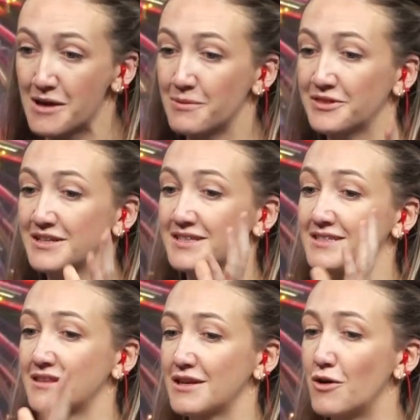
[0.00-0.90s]
But this
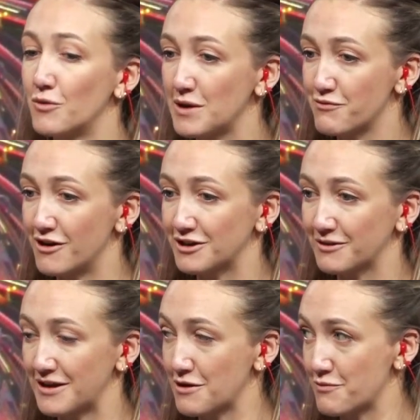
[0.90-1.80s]
isn't the only
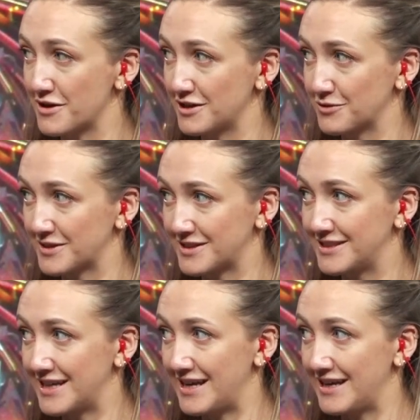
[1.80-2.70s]
product that you're bringing to us
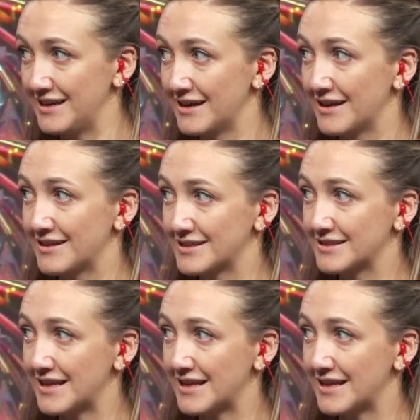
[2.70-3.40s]
today. This is